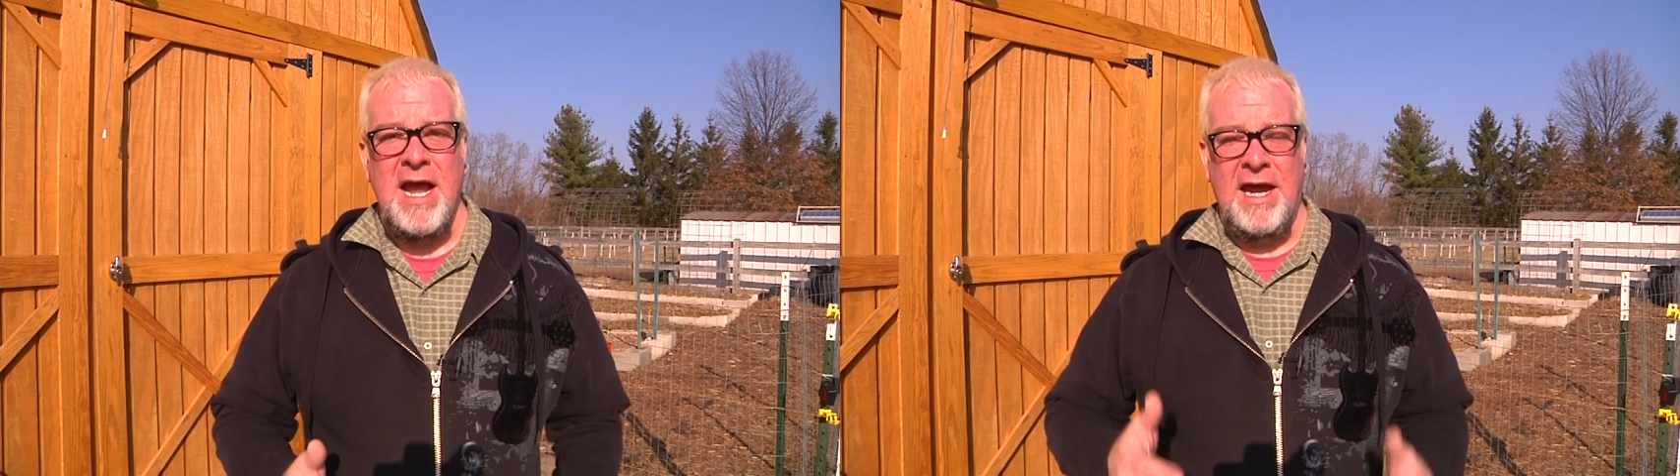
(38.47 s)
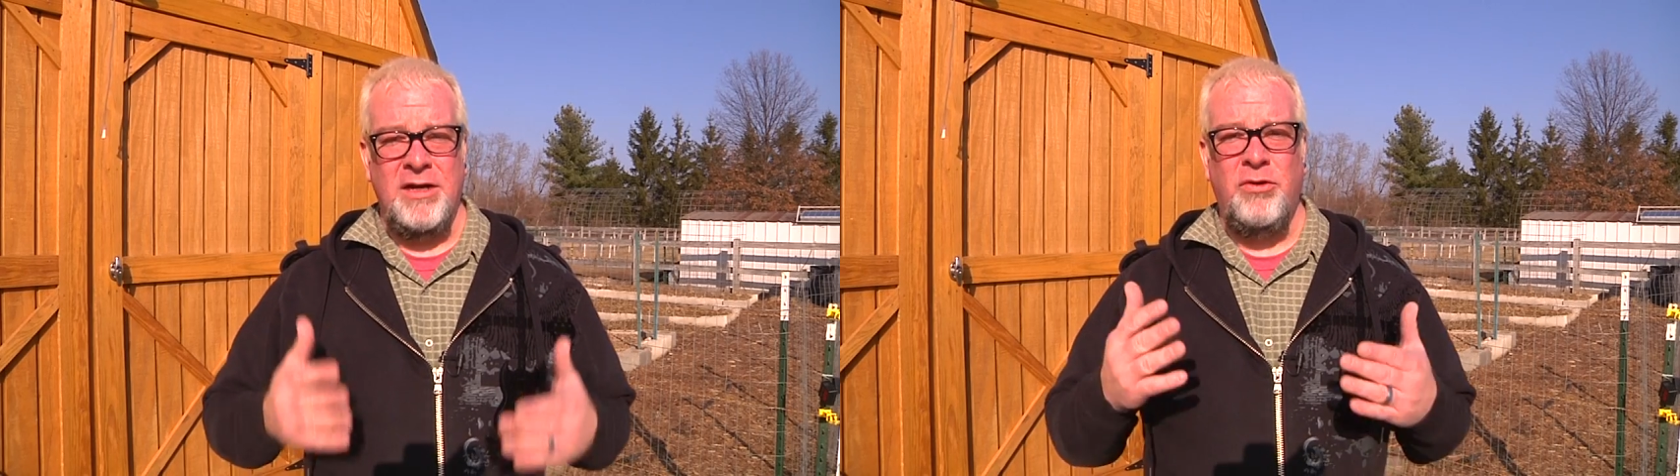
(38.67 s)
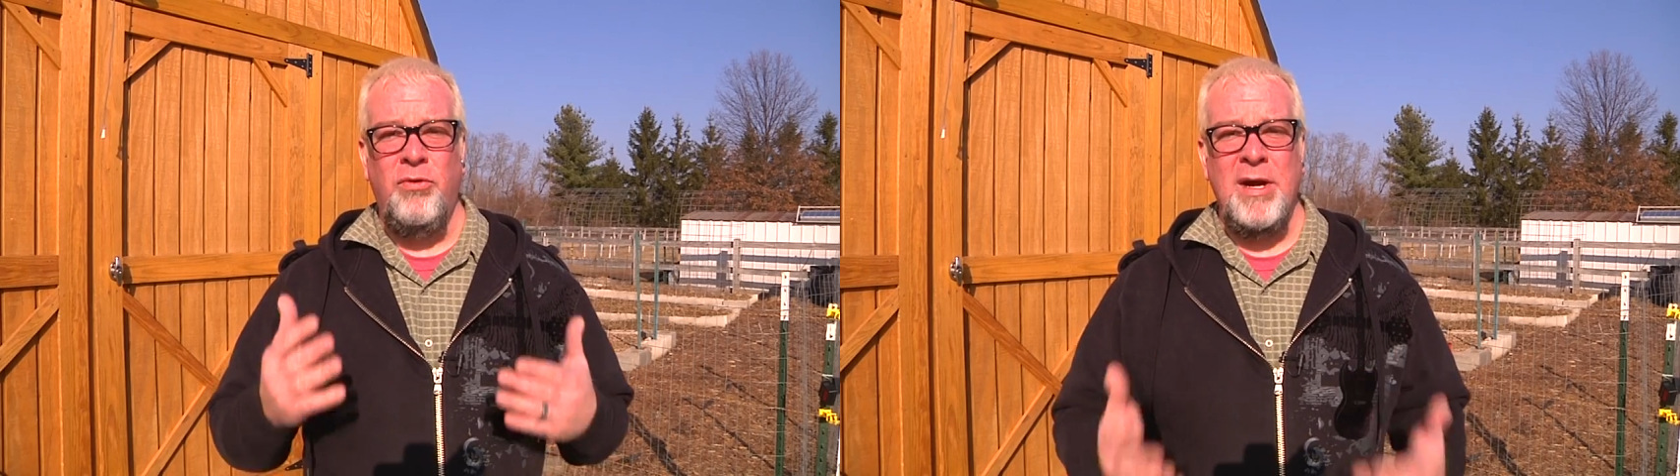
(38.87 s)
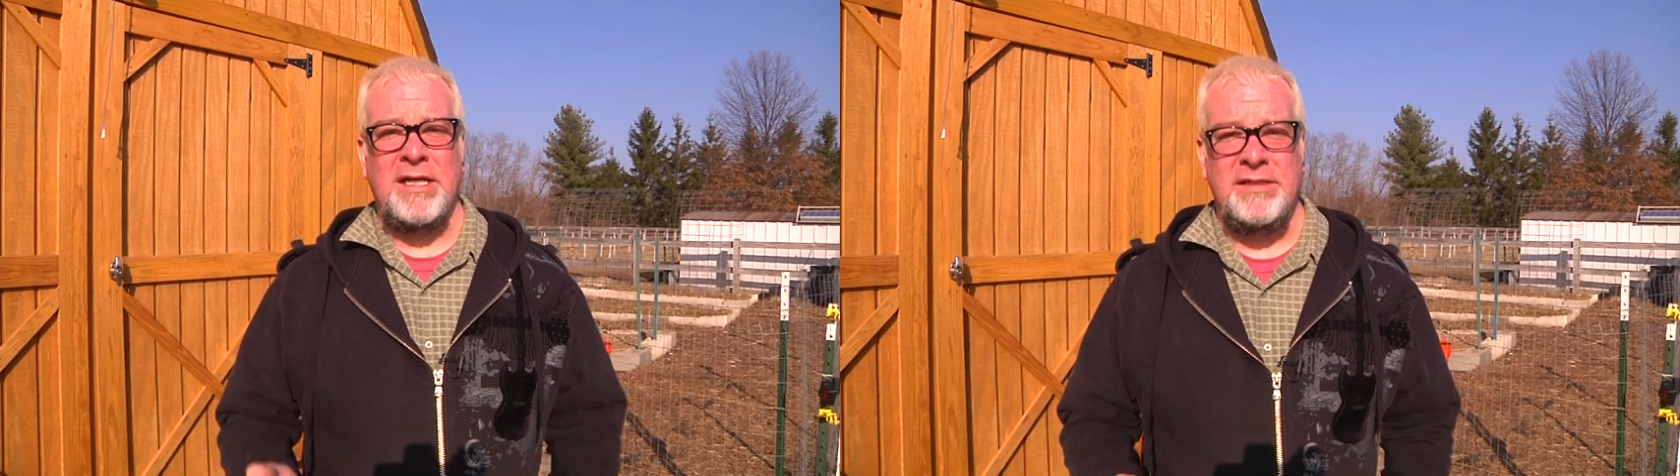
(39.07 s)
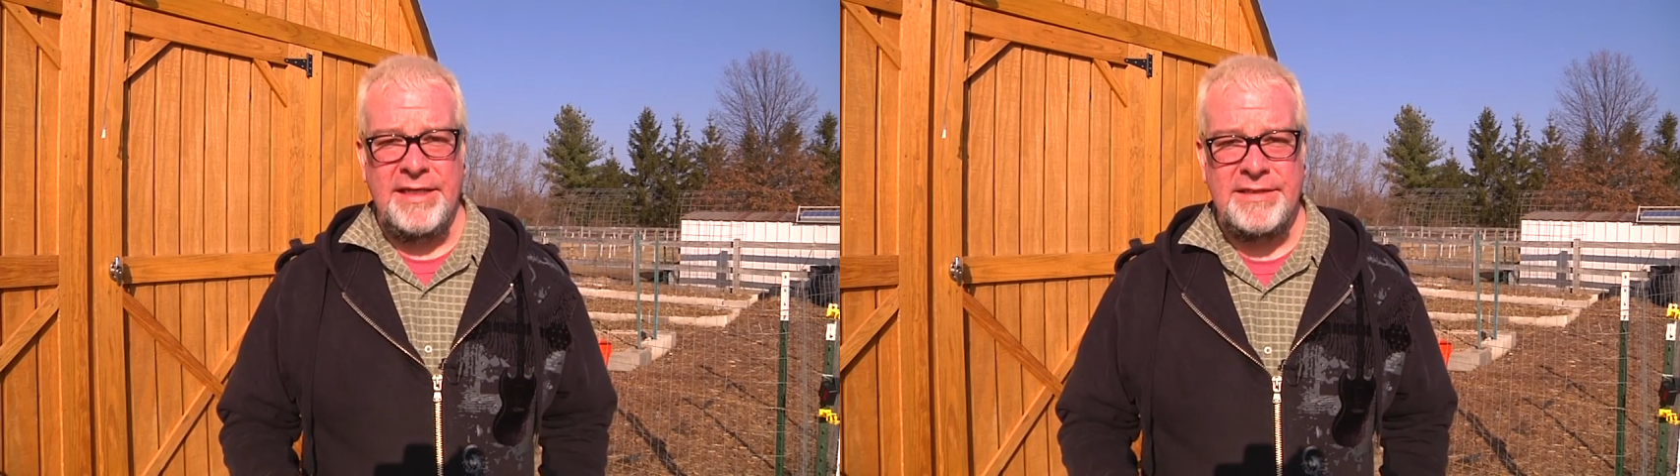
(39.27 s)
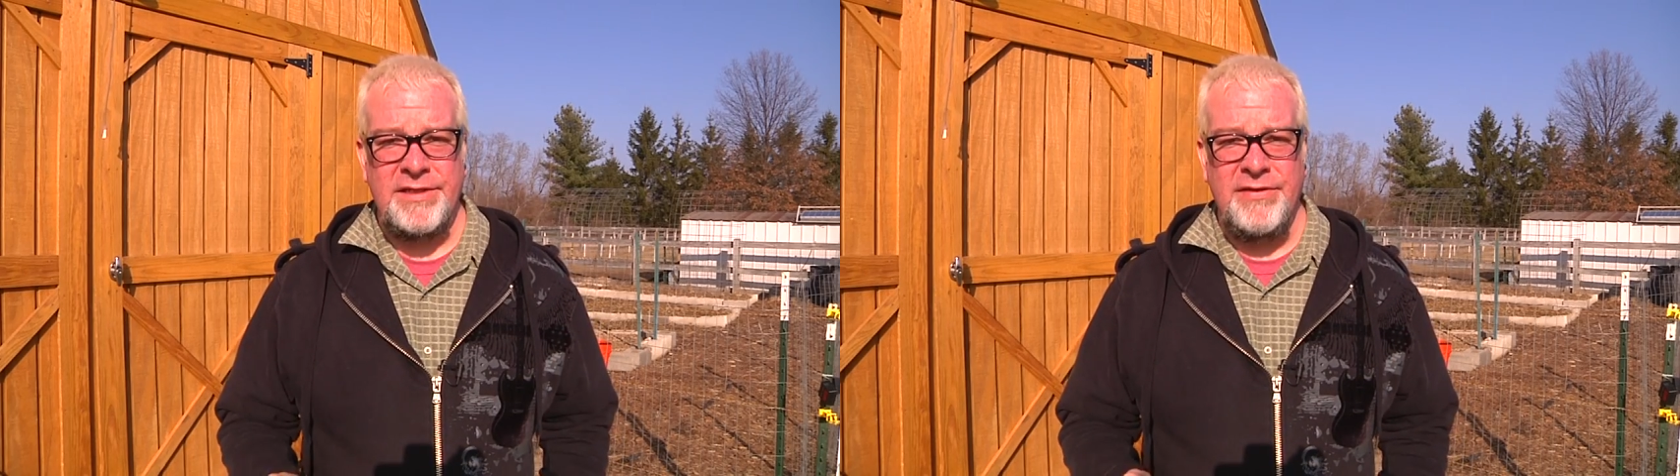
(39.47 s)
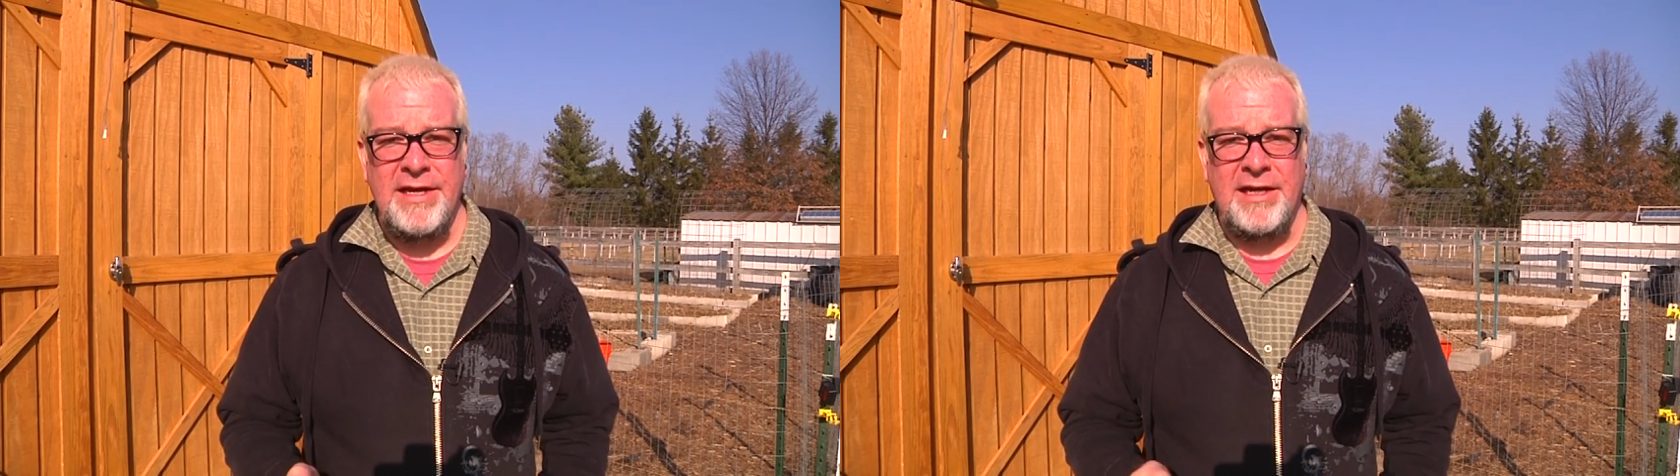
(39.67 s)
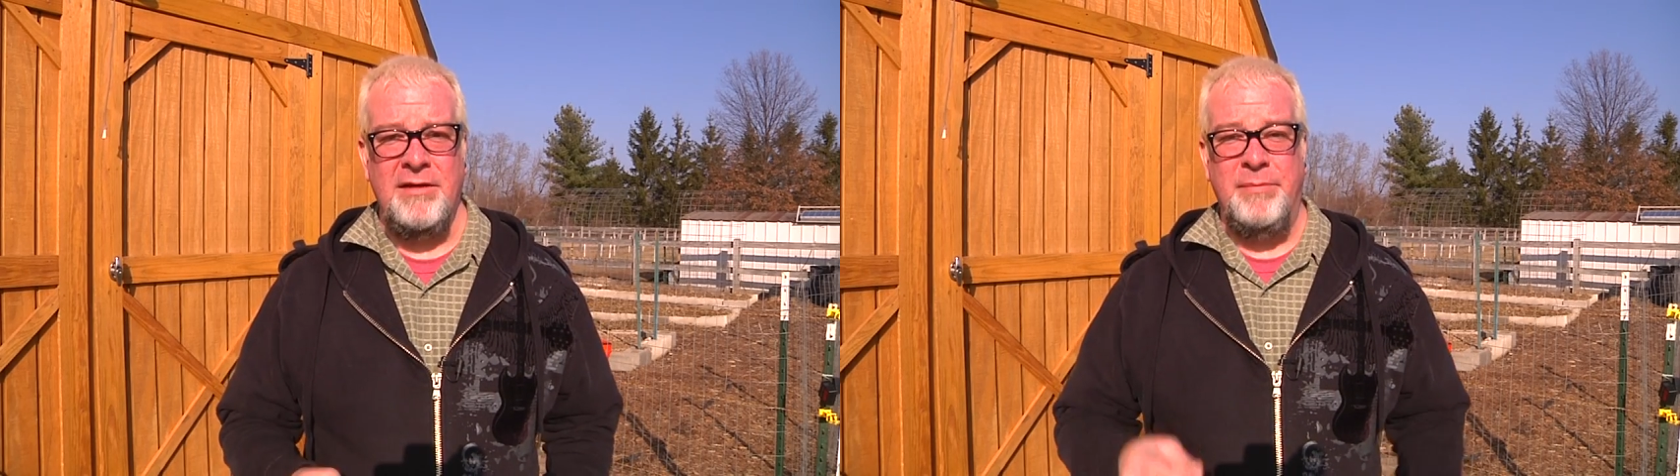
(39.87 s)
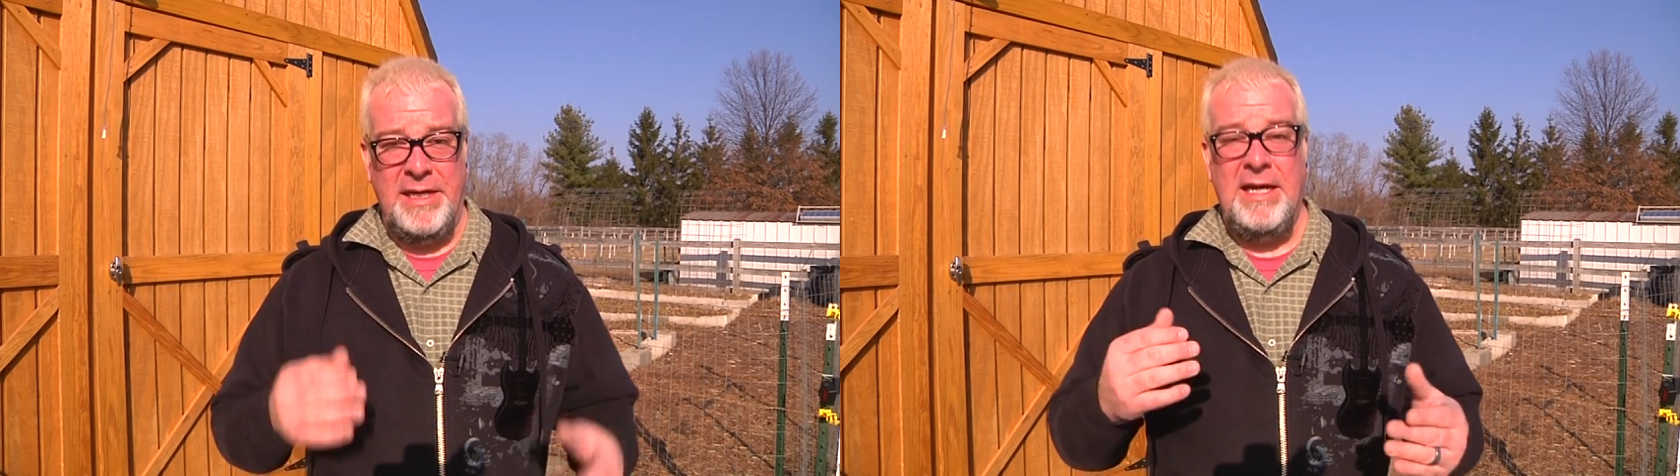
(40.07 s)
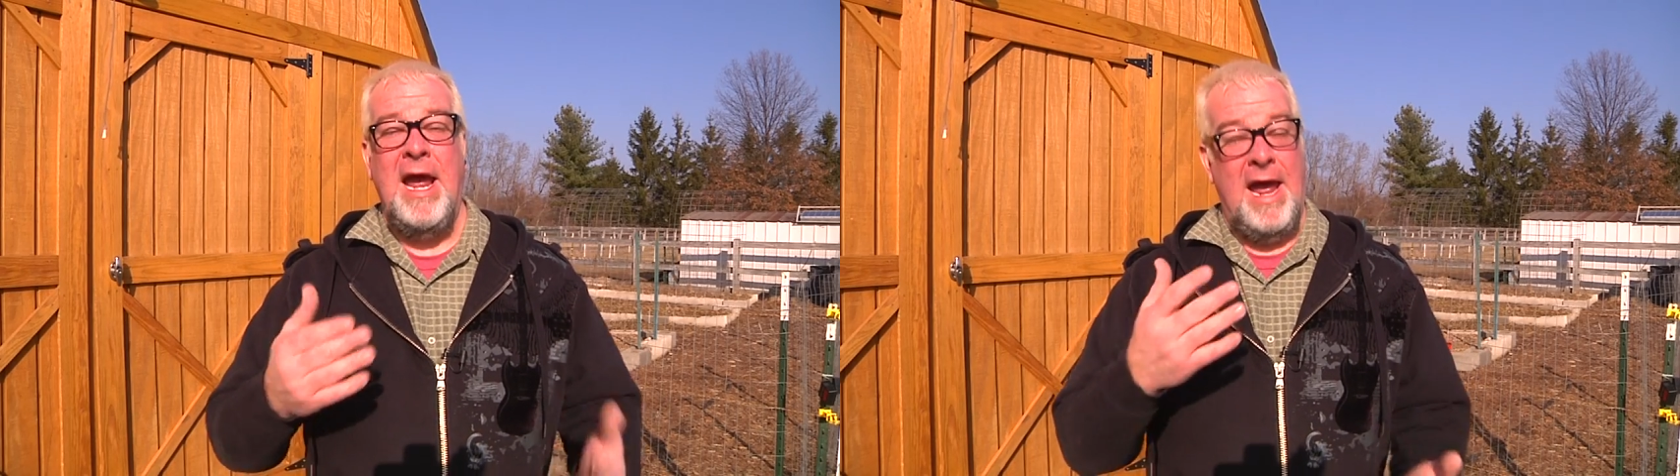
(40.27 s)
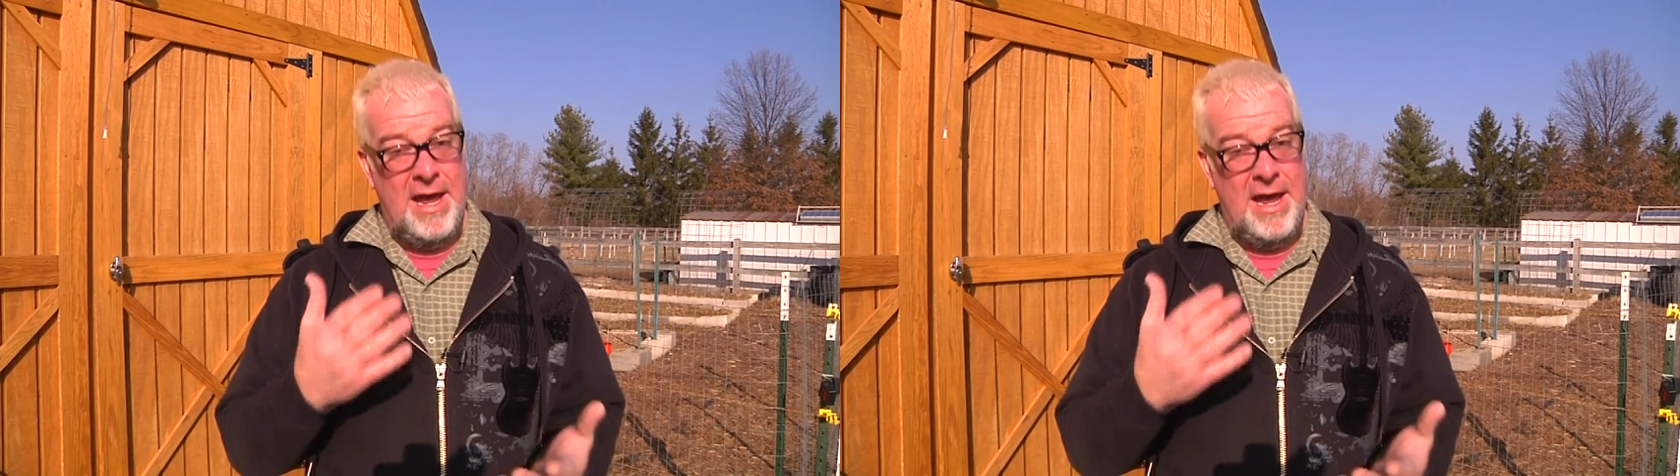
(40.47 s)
and quickly so they can be